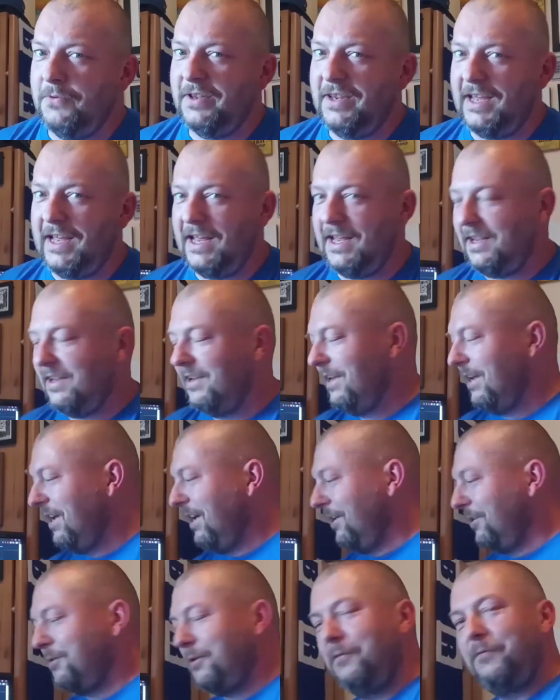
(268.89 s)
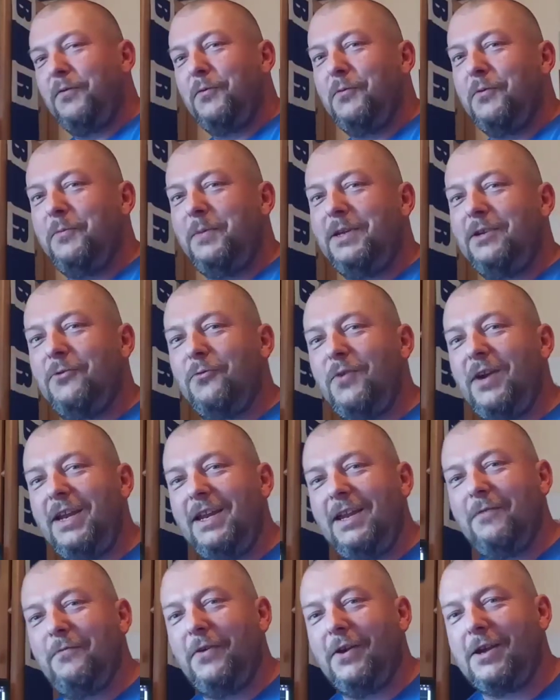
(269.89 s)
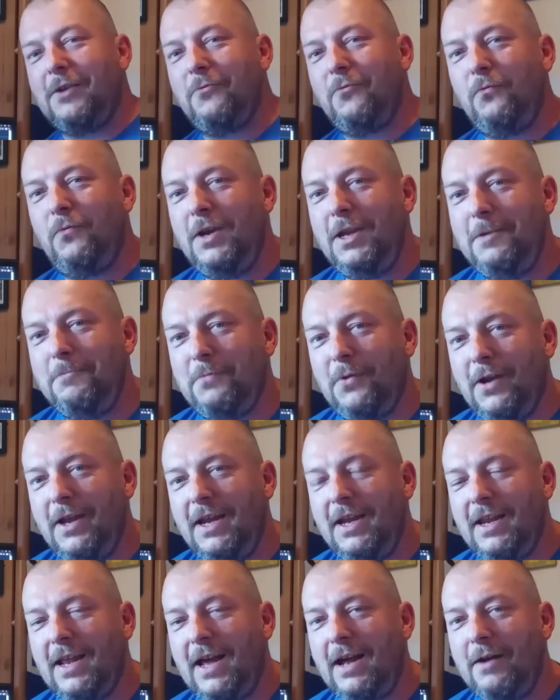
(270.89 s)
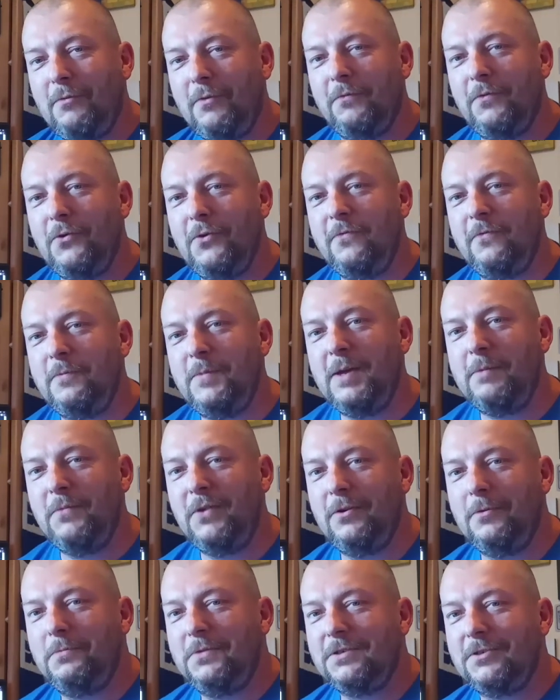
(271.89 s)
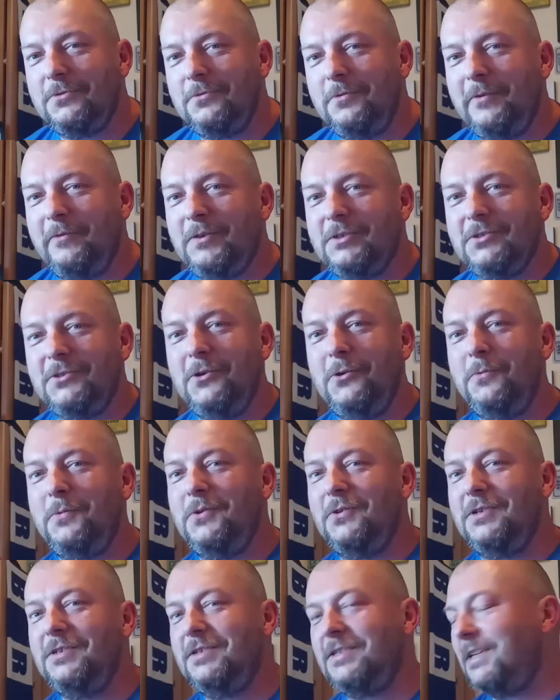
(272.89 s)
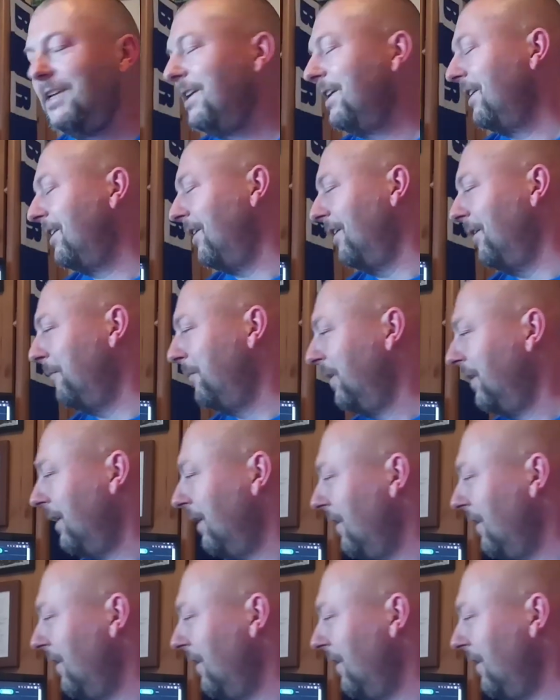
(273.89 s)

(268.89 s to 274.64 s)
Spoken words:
with that. So I thought it would be great if I could replay that with another member of the Bristol Rovers Snowboard and Skiing Club.